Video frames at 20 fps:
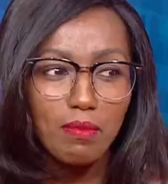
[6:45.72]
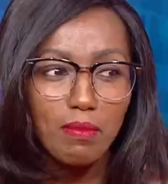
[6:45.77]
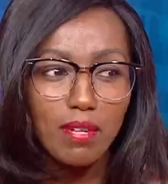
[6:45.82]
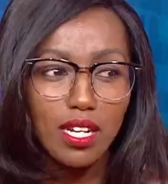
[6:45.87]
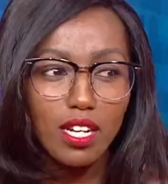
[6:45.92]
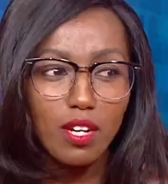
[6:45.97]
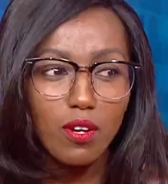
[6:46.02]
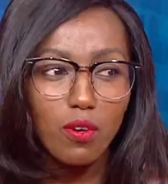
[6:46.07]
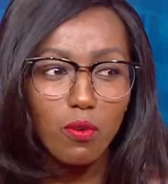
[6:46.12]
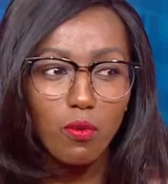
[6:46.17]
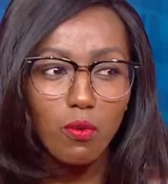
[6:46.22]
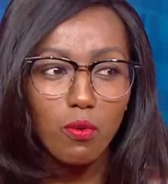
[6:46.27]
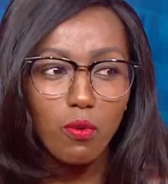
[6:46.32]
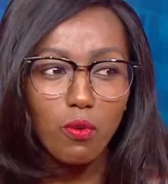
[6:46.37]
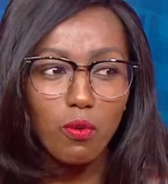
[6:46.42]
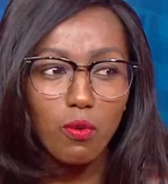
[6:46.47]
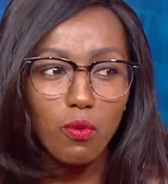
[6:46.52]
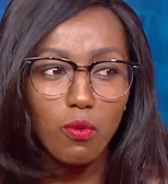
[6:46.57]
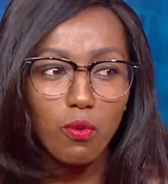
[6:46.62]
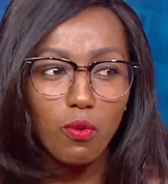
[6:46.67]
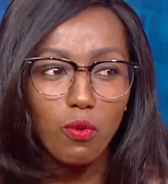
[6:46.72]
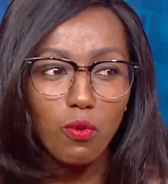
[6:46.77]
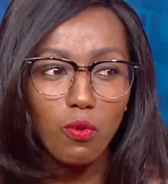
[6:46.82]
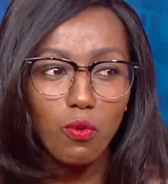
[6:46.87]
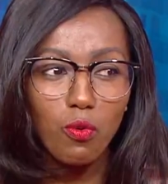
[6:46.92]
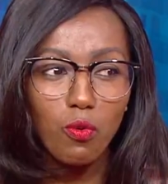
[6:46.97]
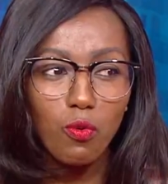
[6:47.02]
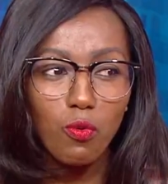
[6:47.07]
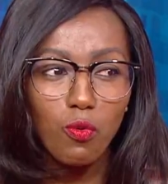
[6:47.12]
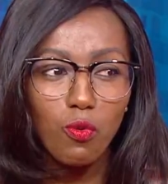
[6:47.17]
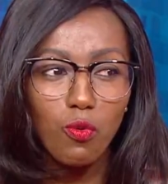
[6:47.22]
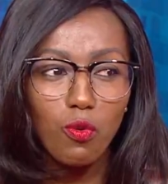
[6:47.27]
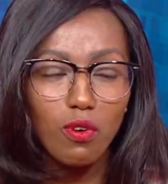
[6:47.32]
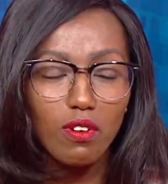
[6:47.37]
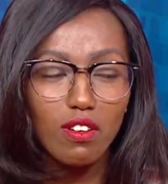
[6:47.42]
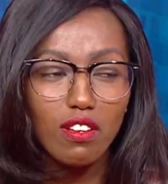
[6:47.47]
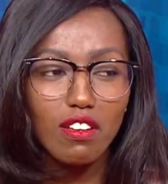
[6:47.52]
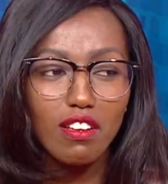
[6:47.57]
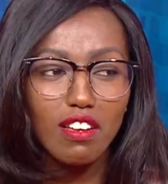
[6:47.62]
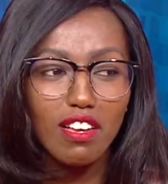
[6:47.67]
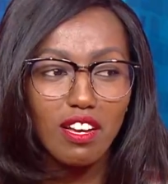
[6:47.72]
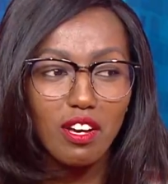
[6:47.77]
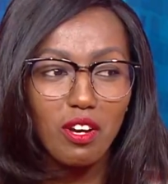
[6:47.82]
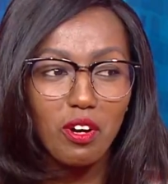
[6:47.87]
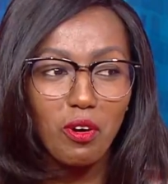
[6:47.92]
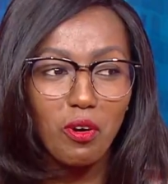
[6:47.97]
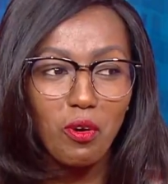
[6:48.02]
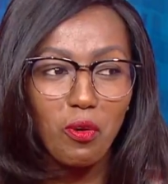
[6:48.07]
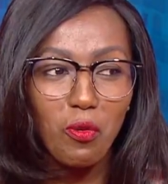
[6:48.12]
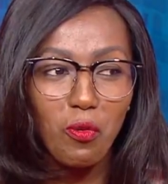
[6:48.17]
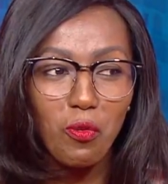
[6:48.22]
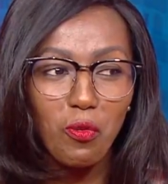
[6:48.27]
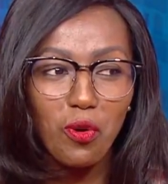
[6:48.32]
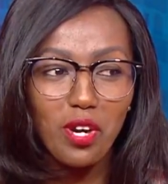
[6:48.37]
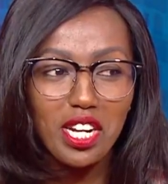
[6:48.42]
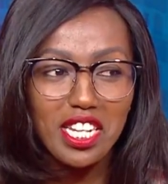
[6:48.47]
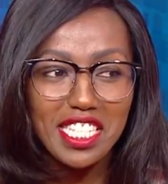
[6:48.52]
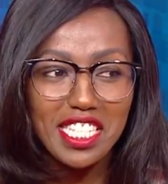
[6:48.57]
I'm like, where is it supposed to go? What